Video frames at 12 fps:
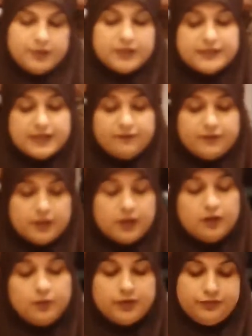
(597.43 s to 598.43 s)
I'm gonna save the
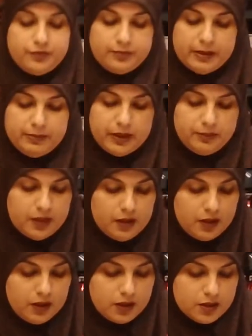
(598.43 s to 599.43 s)
little one for my baby.
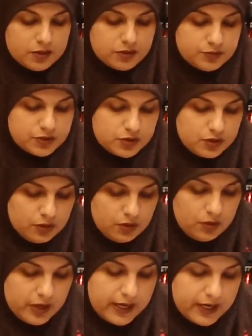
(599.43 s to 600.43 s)
So I'm just gonna
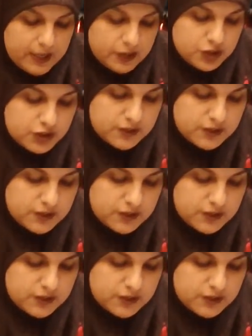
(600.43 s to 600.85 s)
go ahead and